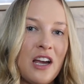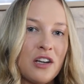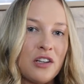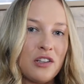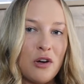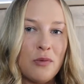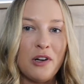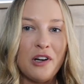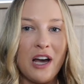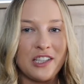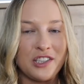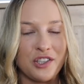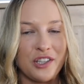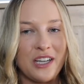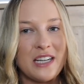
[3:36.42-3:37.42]
global
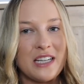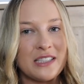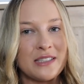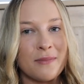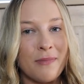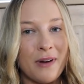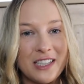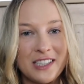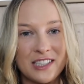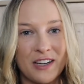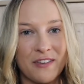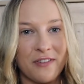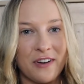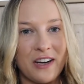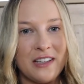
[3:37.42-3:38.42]
entry is much
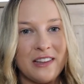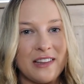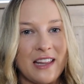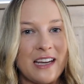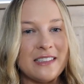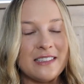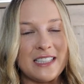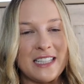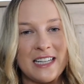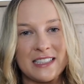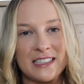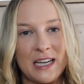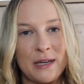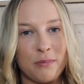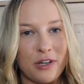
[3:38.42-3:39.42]
different than
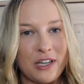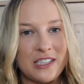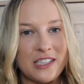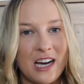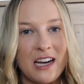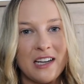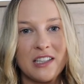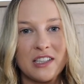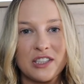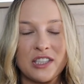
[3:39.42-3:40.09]
TSA PreCheck.